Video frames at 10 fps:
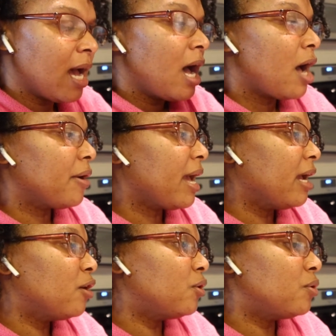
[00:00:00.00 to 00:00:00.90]

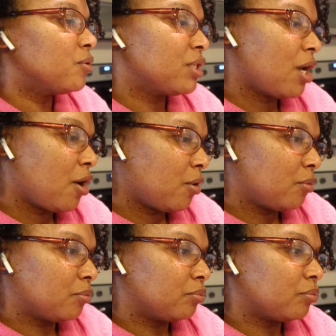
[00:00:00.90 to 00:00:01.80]
Okay, cool.
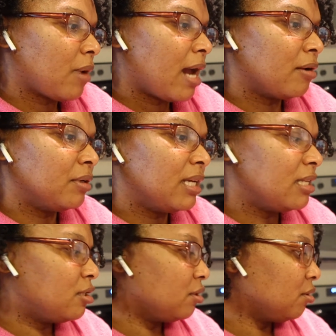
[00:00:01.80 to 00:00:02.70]
So I don't need
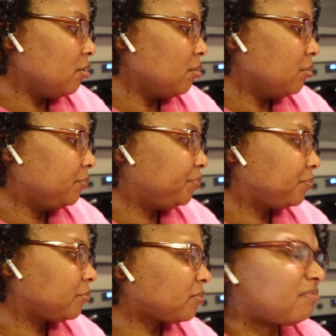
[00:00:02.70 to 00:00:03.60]
to
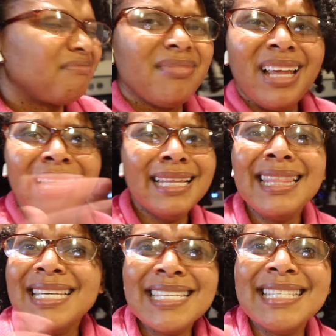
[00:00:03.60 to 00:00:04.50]
let
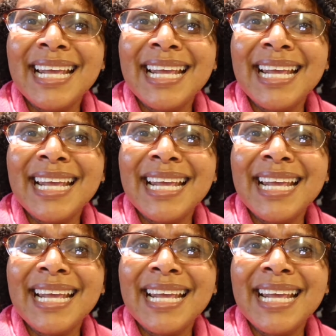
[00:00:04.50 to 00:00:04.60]
this sit